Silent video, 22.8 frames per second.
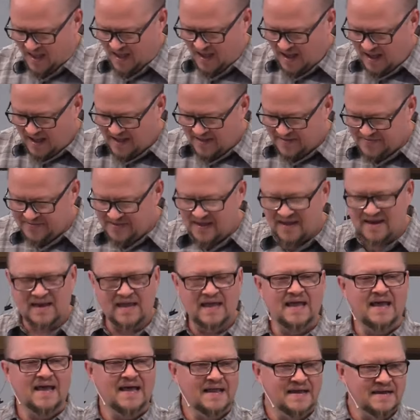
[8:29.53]
uh, that
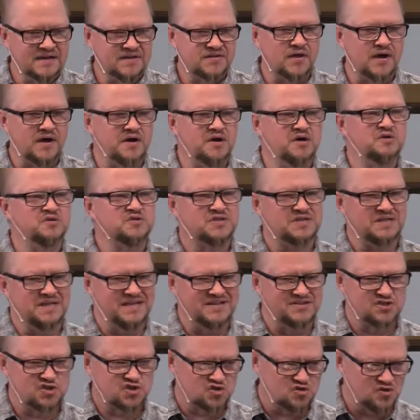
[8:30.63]
in those
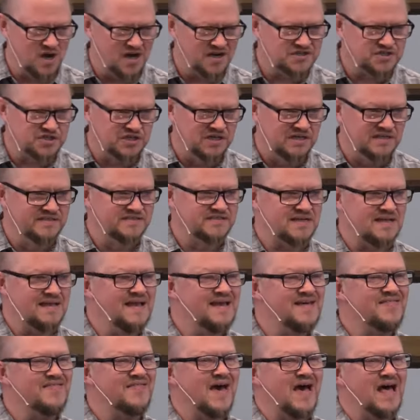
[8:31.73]
instructions,
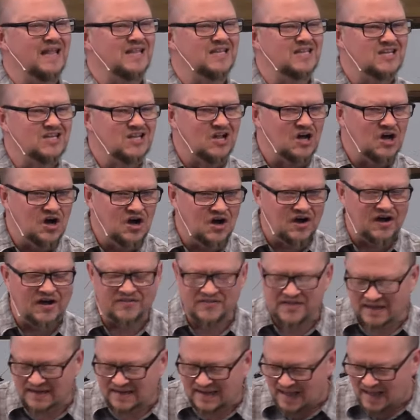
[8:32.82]
in that law
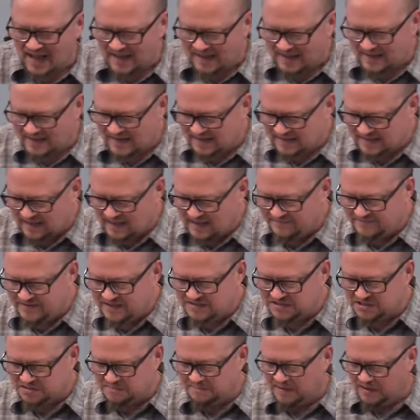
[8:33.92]
that God had
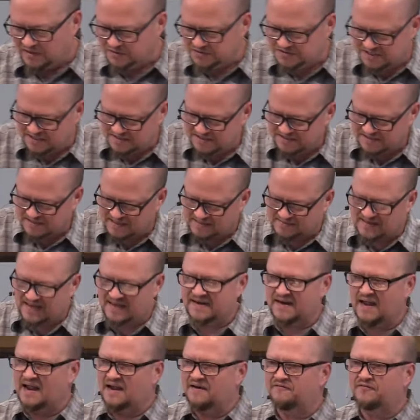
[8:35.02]
given to Moses and
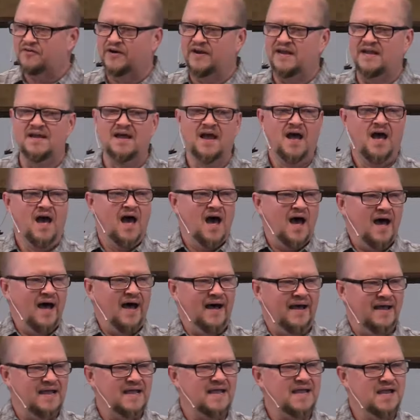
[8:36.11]
that every
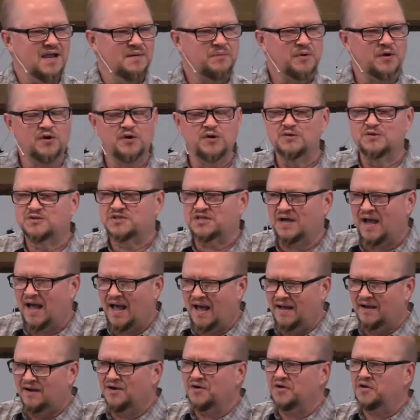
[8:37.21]
uh, Hebrew
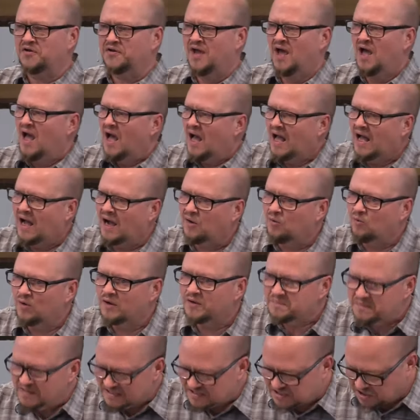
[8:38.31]
child uh,
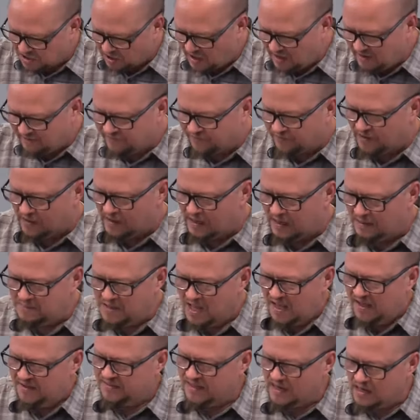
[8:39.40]
would be taught from,
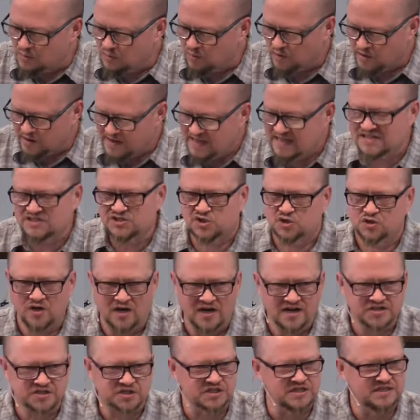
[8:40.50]
there were
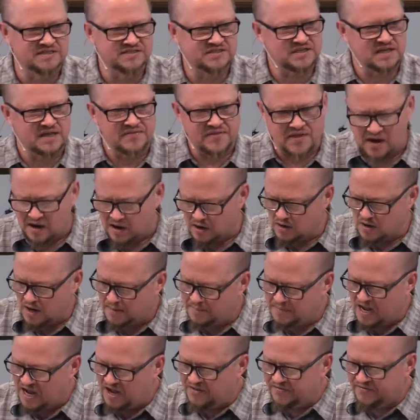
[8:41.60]
instructions in there
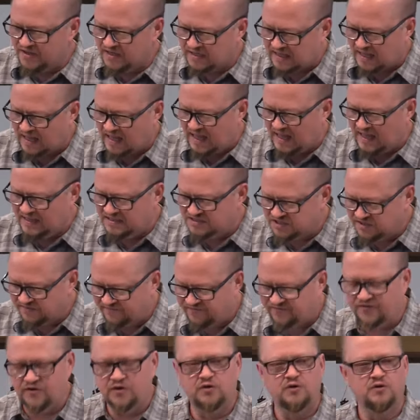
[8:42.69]
about the kinds of
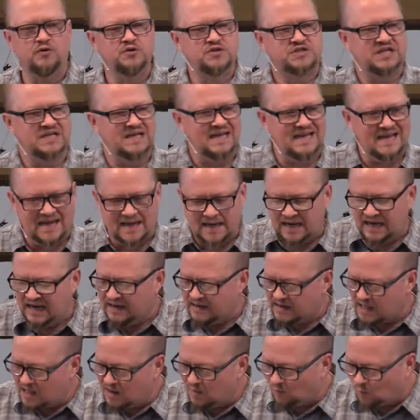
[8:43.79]
food to
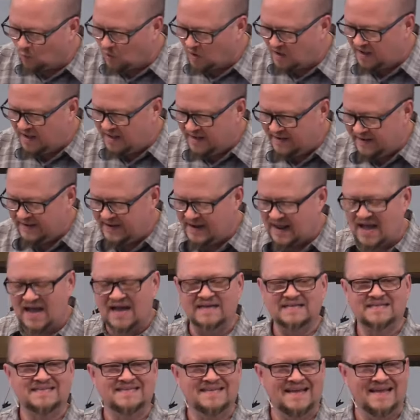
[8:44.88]
eat and what
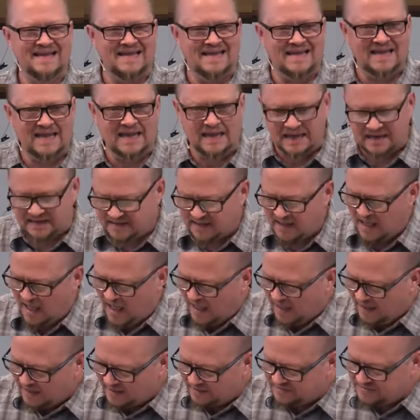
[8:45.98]
not to eat.
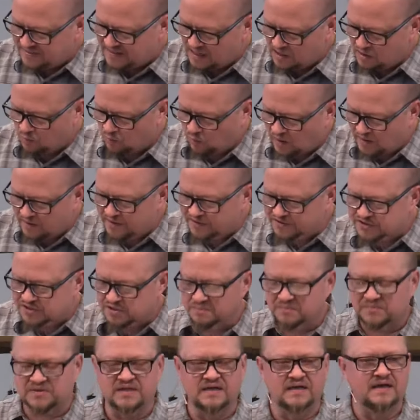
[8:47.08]
And there were
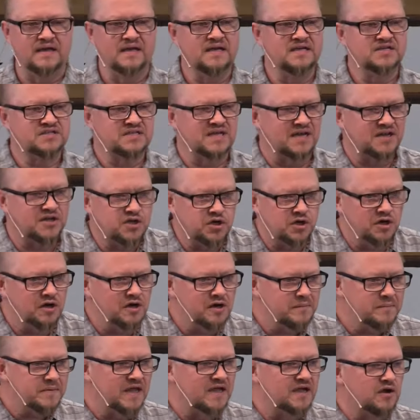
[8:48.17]
some things that could
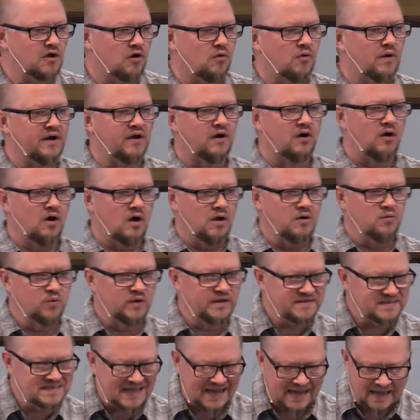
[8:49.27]
have been going on
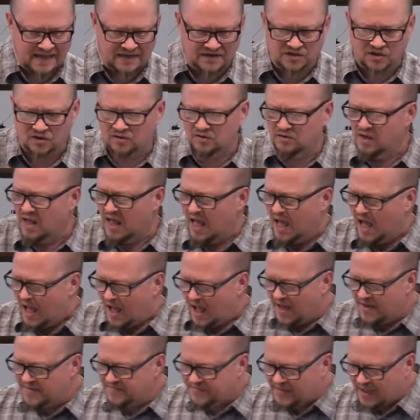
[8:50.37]
with Daniel
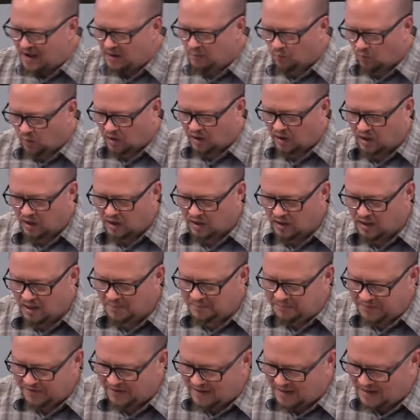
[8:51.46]
uh, that were a
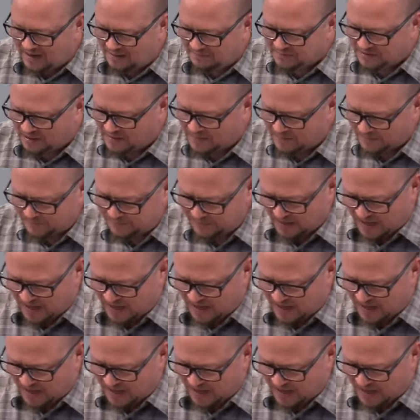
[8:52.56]
problem